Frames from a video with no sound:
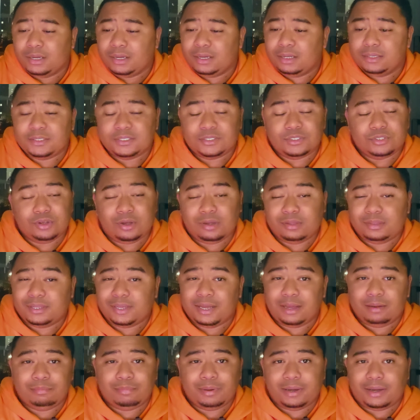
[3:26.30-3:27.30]
It's not
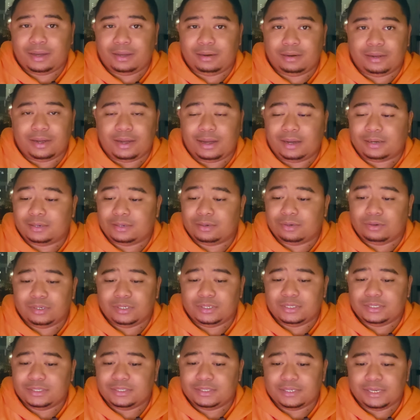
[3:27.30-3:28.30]
that bad. I can
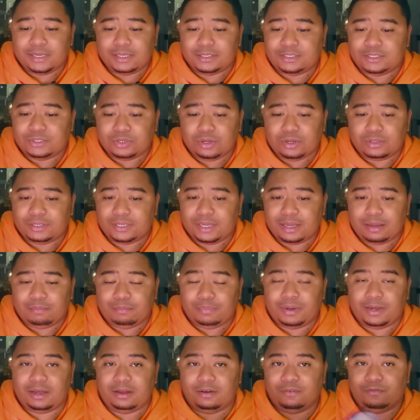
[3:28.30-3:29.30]
honestly say it's not that
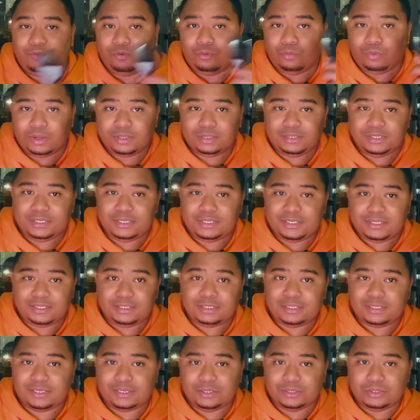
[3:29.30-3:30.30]
bad. For what these
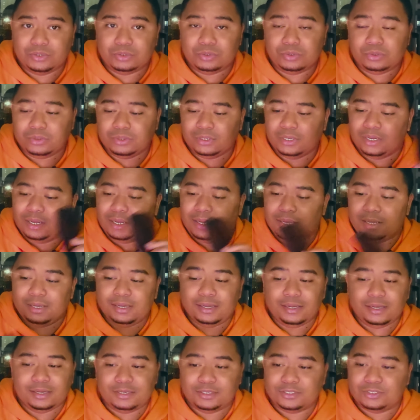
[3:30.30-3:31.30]
things can do,
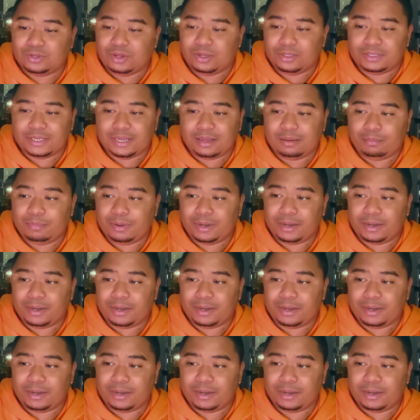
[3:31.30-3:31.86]
it is not that